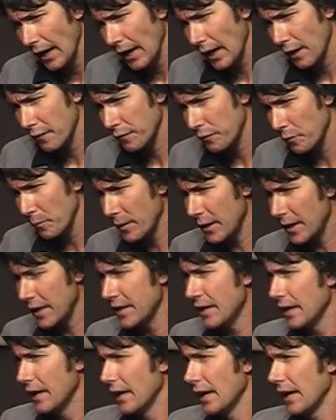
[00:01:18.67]
And for
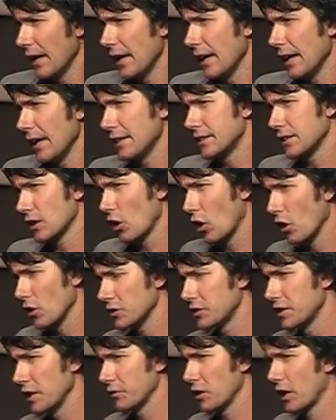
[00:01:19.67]
me, it's a
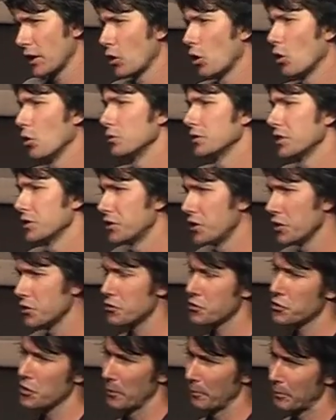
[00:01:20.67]
concept I call
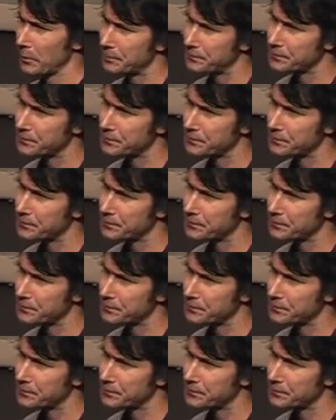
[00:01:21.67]
decisionship.